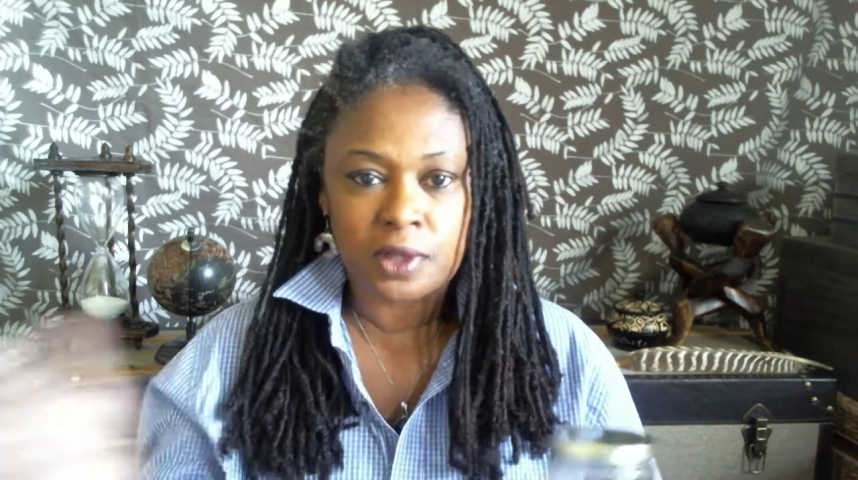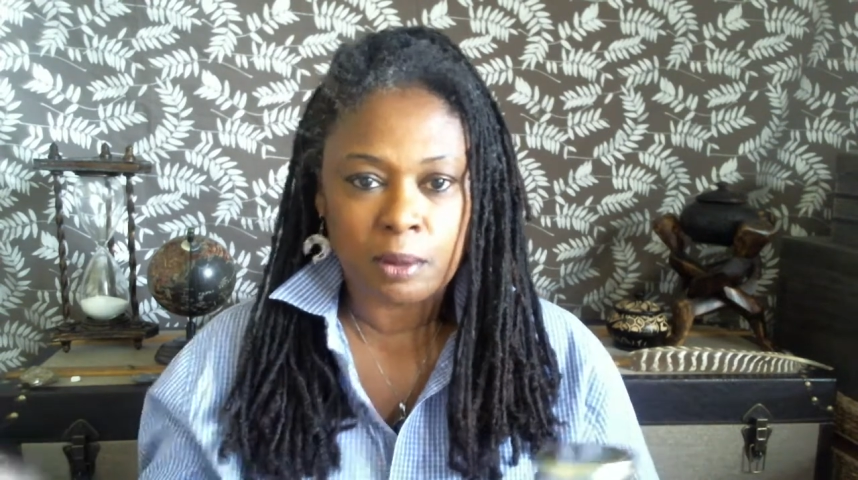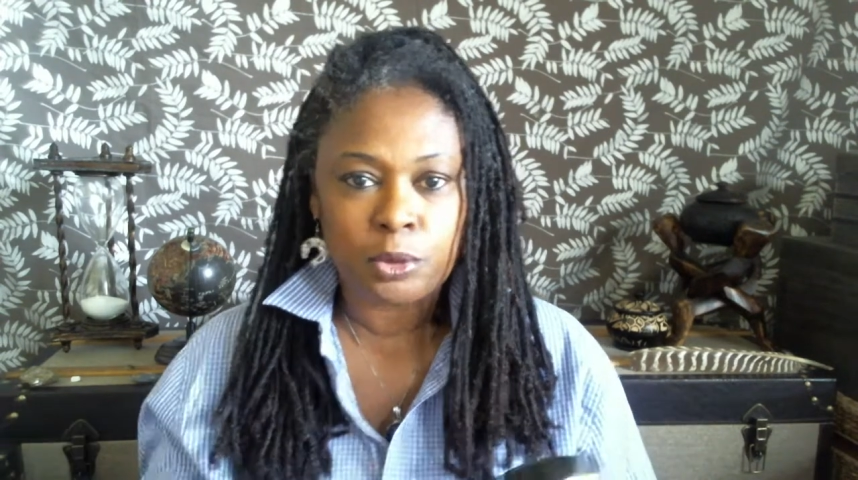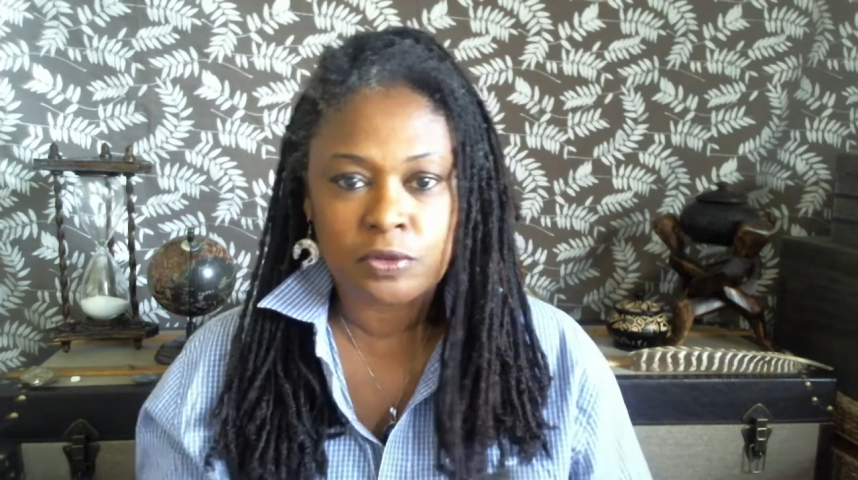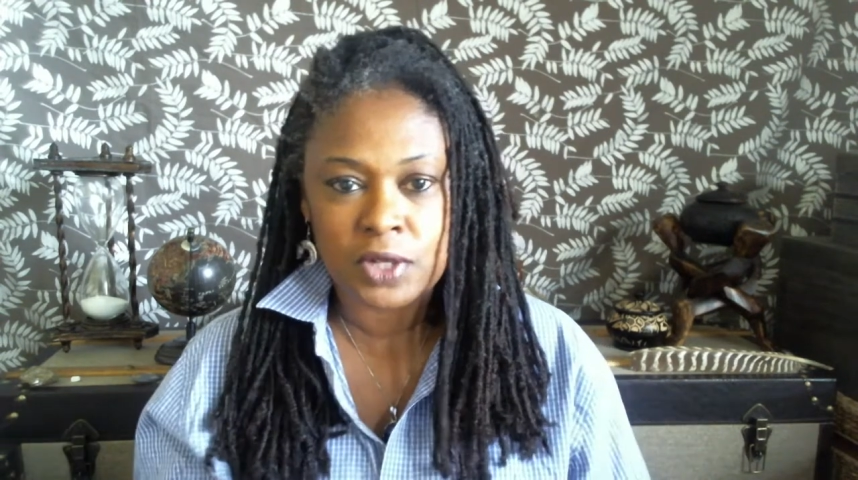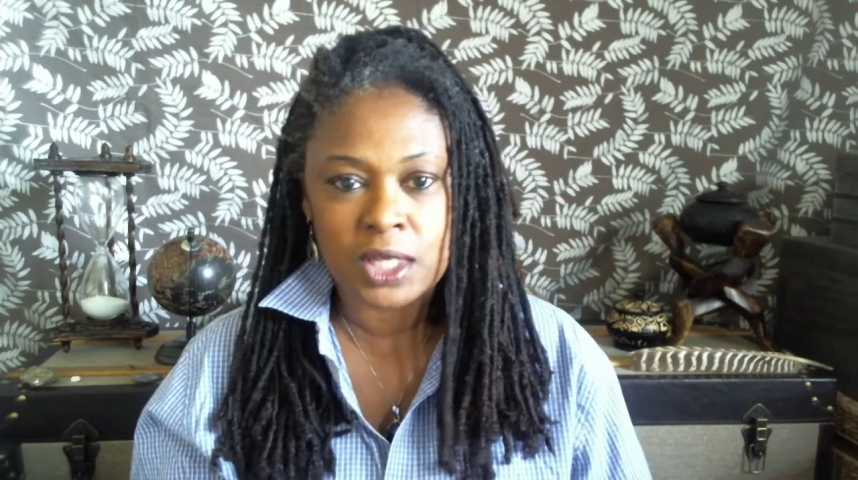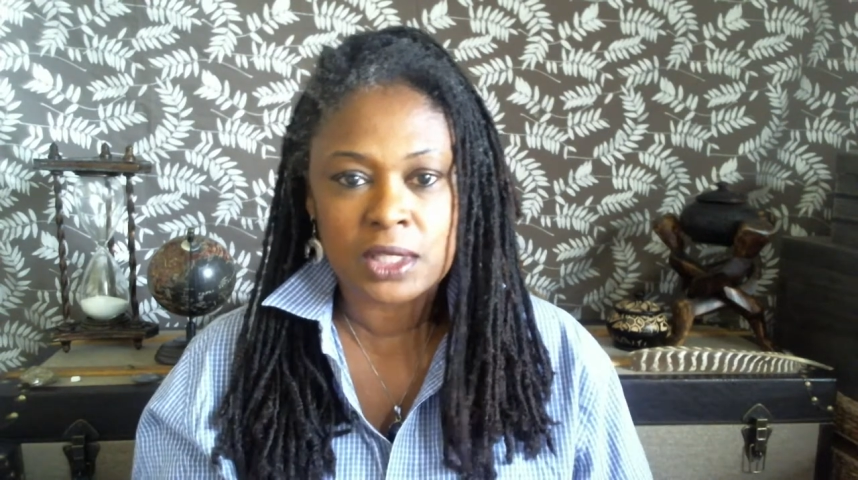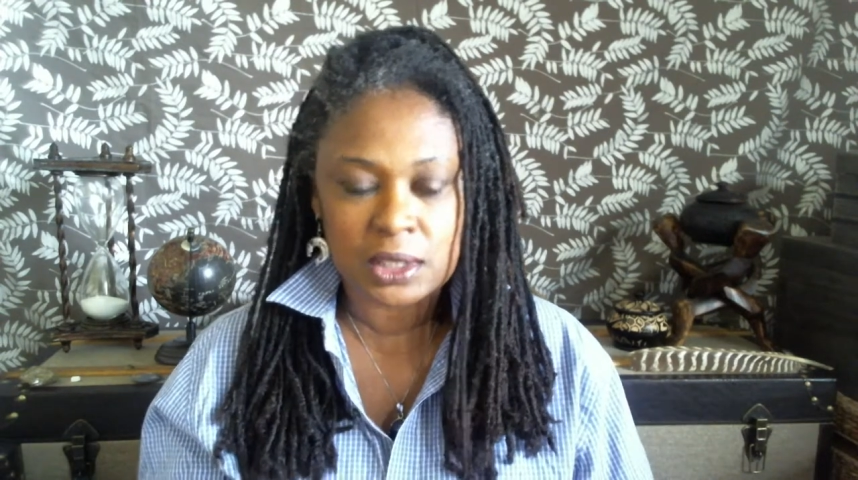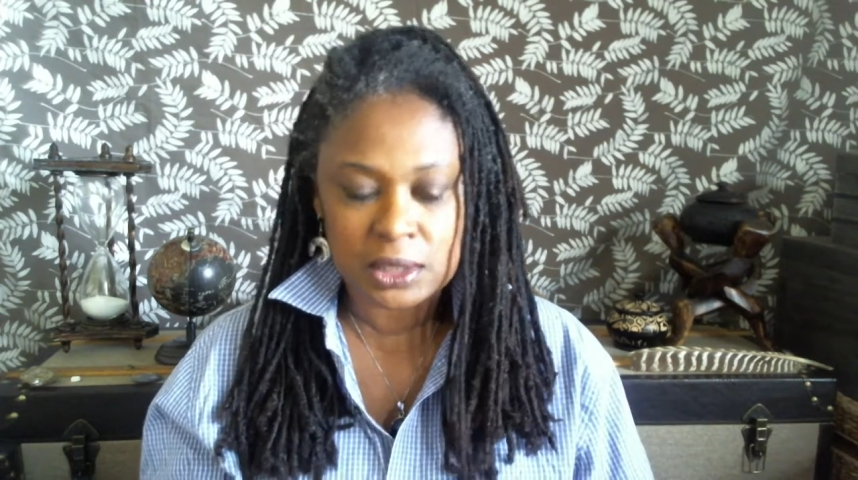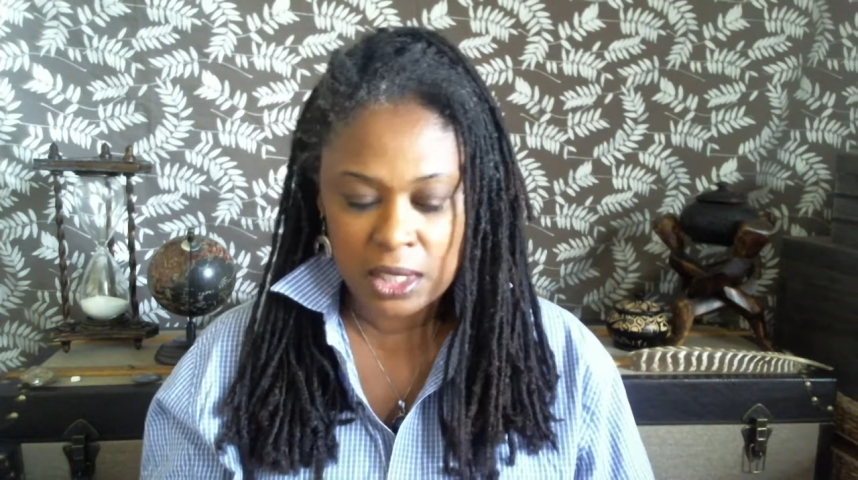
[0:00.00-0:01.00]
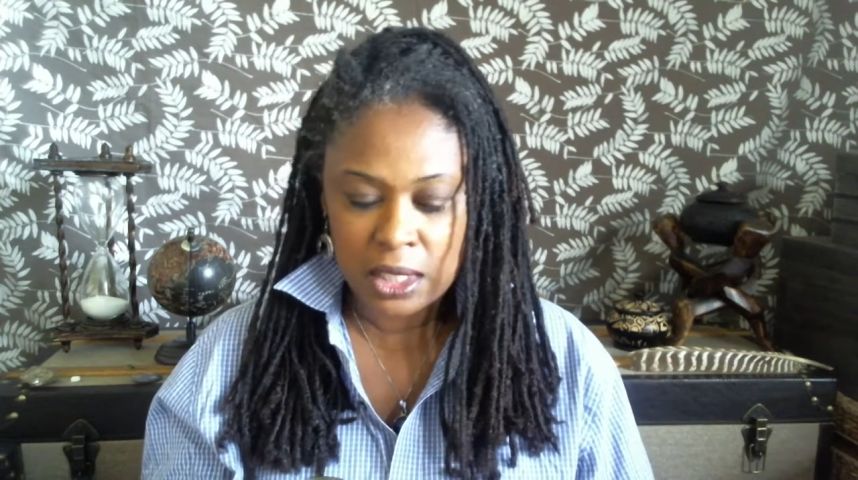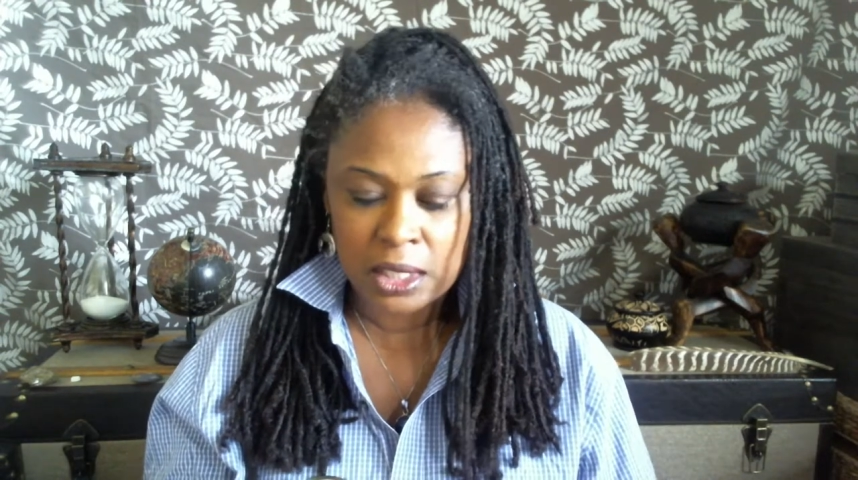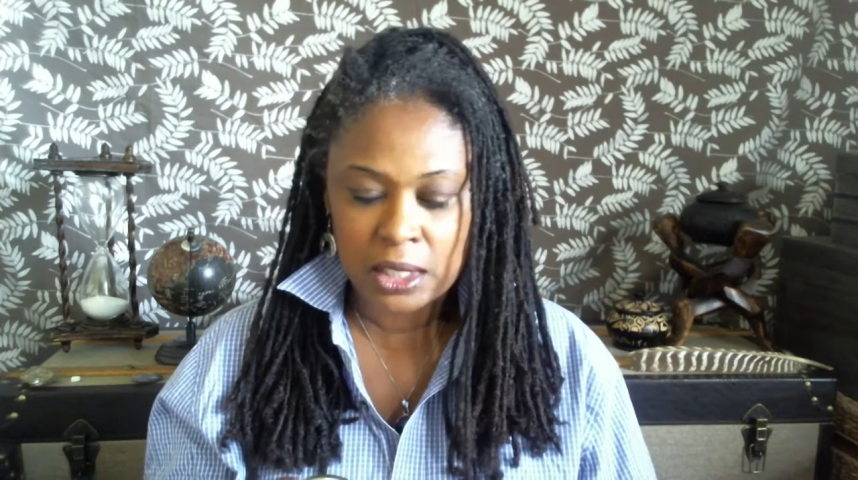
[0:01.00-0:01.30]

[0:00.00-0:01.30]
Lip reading: number of days they'll take it,